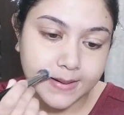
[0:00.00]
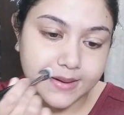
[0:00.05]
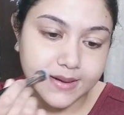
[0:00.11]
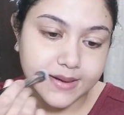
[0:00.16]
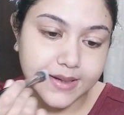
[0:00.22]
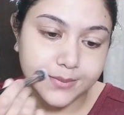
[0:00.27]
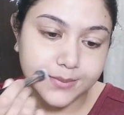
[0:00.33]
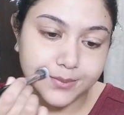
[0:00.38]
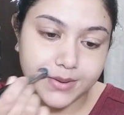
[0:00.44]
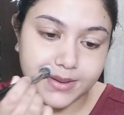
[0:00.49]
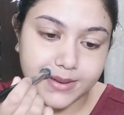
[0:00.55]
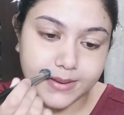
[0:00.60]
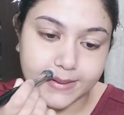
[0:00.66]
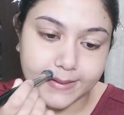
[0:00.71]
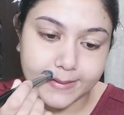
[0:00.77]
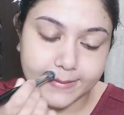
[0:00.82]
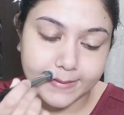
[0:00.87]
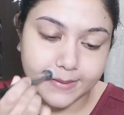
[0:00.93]
tapping
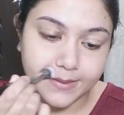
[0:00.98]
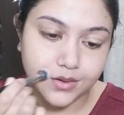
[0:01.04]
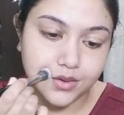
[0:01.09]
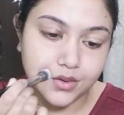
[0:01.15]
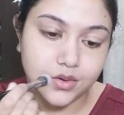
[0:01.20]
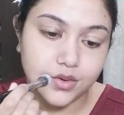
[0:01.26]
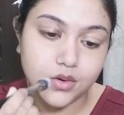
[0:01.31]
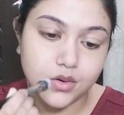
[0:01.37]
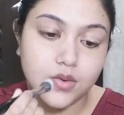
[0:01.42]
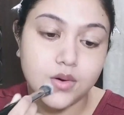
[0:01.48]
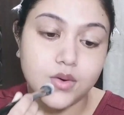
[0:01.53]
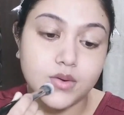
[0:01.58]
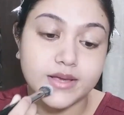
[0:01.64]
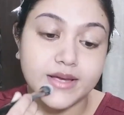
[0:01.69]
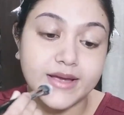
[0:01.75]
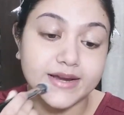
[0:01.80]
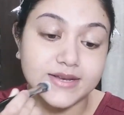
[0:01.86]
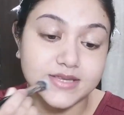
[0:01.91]
it
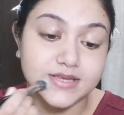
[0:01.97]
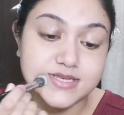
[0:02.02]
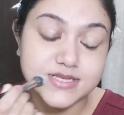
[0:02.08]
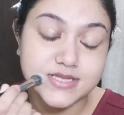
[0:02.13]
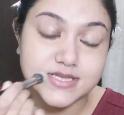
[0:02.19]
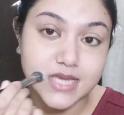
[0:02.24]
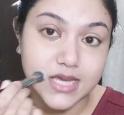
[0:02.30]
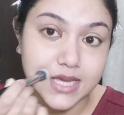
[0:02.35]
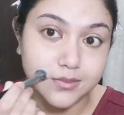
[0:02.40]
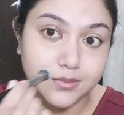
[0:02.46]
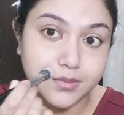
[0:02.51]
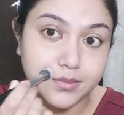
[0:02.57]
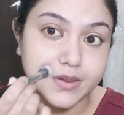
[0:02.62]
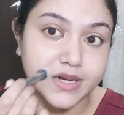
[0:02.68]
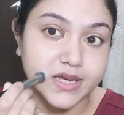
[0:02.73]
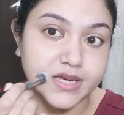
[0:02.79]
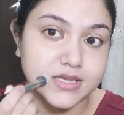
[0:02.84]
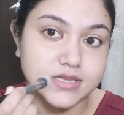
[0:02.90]
or at the same
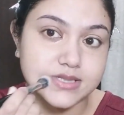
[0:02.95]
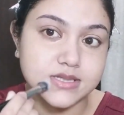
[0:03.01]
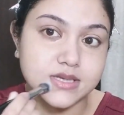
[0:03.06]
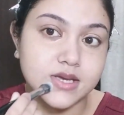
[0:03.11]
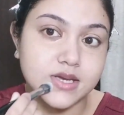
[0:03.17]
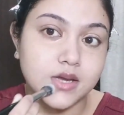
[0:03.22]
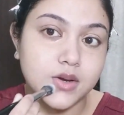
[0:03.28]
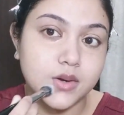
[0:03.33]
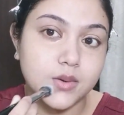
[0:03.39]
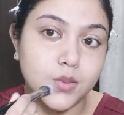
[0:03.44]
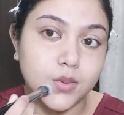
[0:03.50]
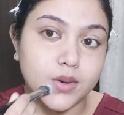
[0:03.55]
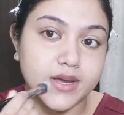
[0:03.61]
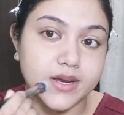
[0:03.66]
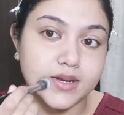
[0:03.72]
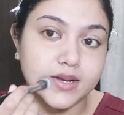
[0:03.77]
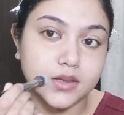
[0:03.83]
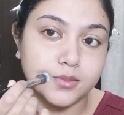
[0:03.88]
place
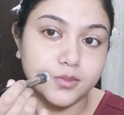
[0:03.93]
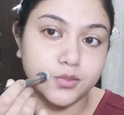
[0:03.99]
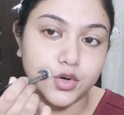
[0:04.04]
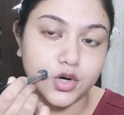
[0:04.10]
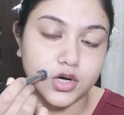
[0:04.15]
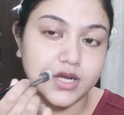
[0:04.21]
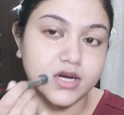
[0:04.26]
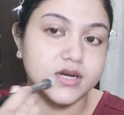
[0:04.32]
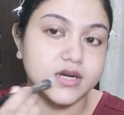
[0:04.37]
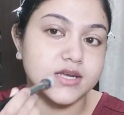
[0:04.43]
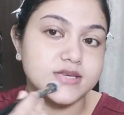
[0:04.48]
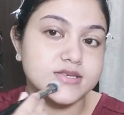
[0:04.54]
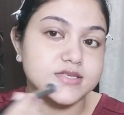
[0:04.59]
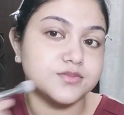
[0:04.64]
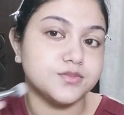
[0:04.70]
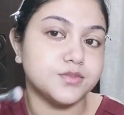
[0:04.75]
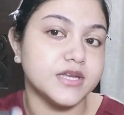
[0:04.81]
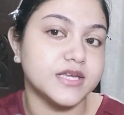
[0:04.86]
where the product
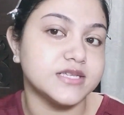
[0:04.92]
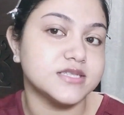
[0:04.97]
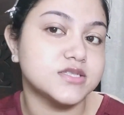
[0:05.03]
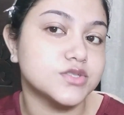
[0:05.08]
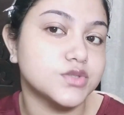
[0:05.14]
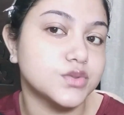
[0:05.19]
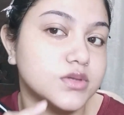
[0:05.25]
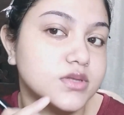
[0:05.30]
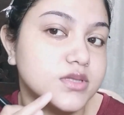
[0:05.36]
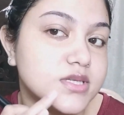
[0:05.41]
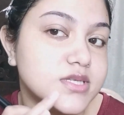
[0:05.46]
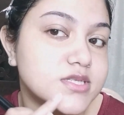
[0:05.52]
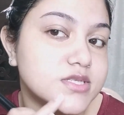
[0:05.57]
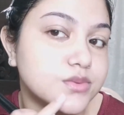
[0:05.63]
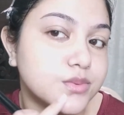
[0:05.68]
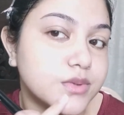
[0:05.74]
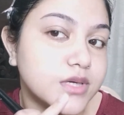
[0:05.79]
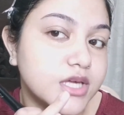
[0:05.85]
is placed. So
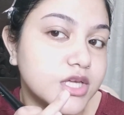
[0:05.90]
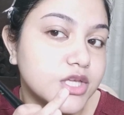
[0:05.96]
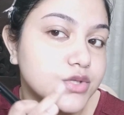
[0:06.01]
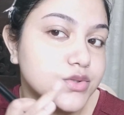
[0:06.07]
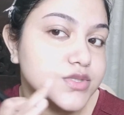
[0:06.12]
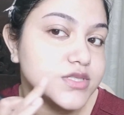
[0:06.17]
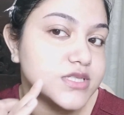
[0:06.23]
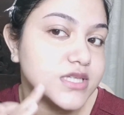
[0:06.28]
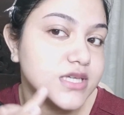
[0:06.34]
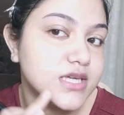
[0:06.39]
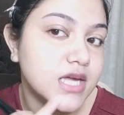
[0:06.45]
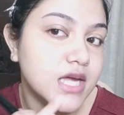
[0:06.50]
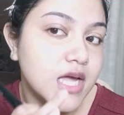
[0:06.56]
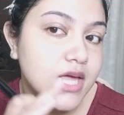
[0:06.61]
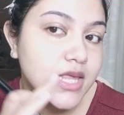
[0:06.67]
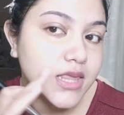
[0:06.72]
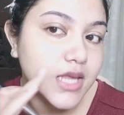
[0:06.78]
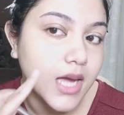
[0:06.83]
this way you see
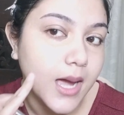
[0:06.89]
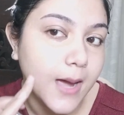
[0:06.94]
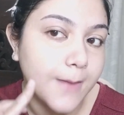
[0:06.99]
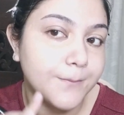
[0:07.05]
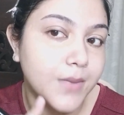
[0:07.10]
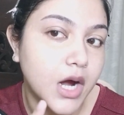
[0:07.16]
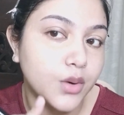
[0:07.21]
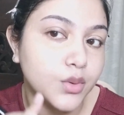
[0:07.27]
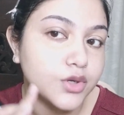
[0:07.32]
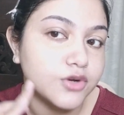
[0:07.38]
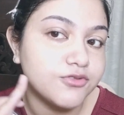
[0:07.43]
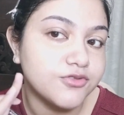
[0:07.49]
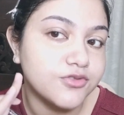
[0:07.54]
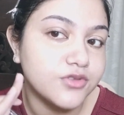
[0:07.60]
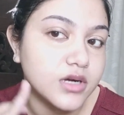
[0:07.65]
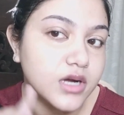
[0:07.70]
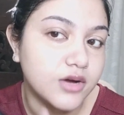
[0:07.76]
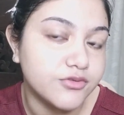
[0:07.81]
the amount
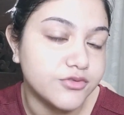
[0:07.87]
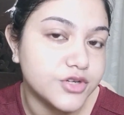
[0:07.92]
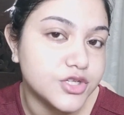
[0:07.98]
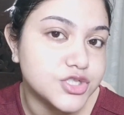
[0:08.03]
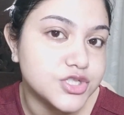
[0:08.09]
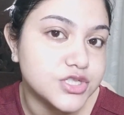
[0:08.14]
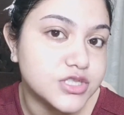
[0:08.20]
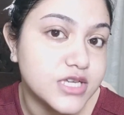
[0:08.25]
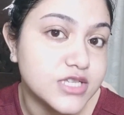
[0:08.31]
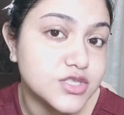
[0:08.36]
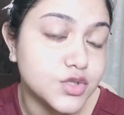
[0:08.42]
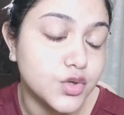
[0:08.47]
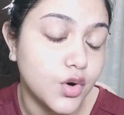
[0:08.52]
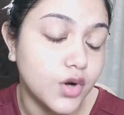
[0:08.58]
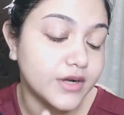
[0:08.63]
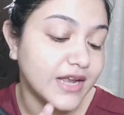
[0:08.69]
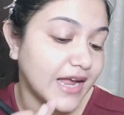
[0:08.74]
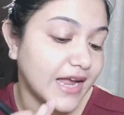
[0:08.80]
of coverage it has
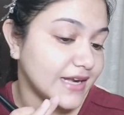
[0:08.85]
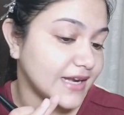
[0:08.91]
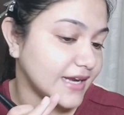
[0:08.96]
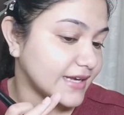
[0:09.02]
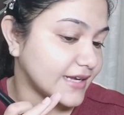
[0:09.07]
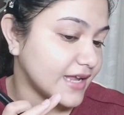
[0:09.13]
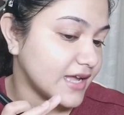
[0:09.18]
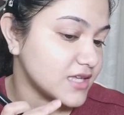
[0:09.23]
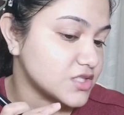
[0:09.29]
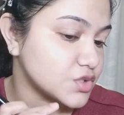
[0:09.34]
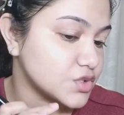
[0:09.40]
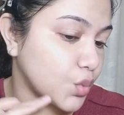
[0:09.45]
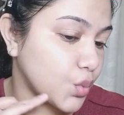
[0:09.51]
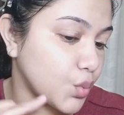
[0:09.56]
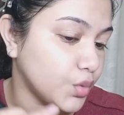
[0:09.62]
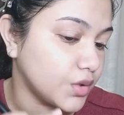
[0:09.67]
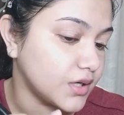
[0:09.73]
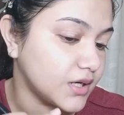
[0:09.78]
got, and it has
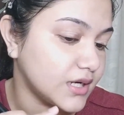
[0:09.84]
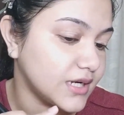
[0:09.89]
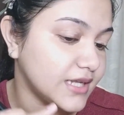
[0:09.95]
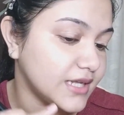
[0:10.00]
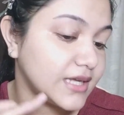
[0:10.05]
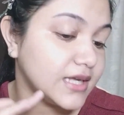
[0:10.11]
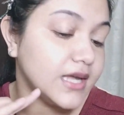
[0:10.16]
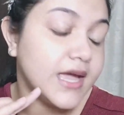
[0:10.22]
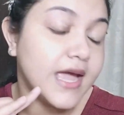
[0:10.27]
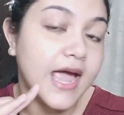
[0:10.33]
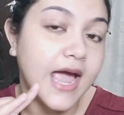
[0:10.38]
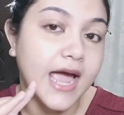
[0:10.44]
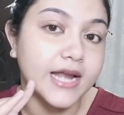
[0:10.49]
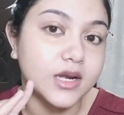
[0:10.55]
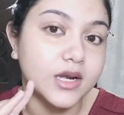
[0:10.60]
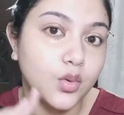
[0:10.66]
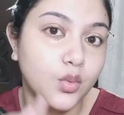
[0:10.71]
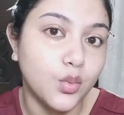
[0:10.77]
only
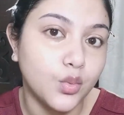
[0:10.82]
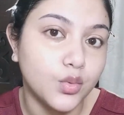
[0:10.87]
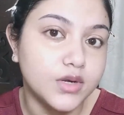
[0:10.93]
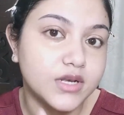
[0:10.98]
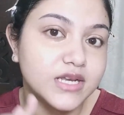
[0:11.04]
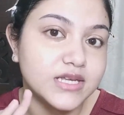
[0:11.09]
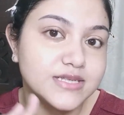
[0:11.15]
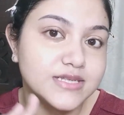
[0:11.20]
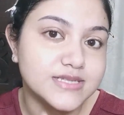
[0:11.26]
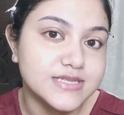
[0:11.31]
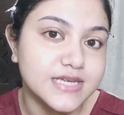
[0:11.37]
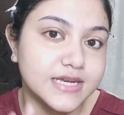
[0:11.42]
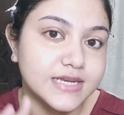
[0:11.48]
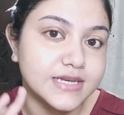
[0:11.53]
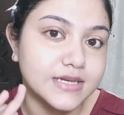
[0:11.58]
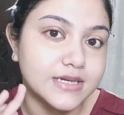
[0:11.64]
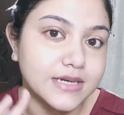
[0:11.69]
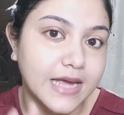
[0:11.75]
and only
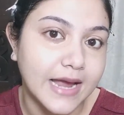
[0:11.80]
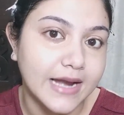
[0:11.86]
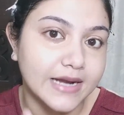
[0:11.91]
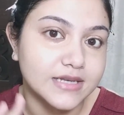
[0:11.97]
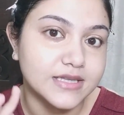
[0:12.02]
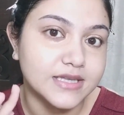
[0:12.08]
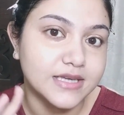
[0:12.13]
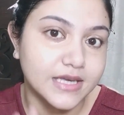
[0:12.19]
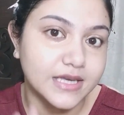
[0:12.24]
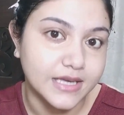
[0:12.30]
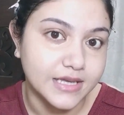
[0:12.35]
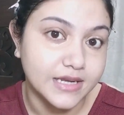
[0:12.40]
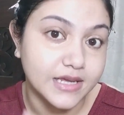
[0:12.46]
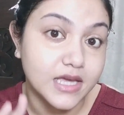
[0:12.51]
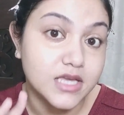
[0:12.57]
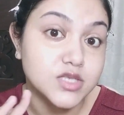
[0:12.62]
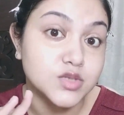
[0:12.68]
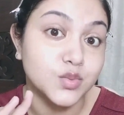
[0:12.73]
settled at the
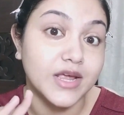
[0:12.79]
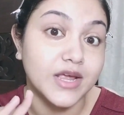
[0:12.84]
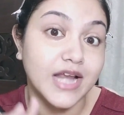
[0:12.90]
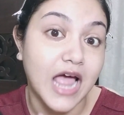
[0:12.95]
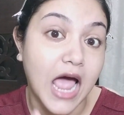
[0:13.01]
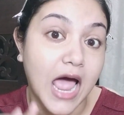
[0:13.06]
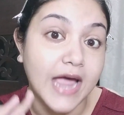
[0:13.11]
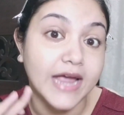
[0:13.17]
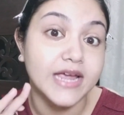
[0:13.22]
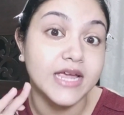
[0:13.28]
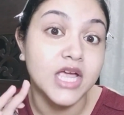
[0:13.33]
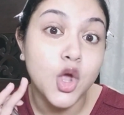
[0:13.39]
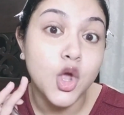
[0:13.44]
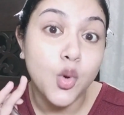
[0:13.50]
areas where I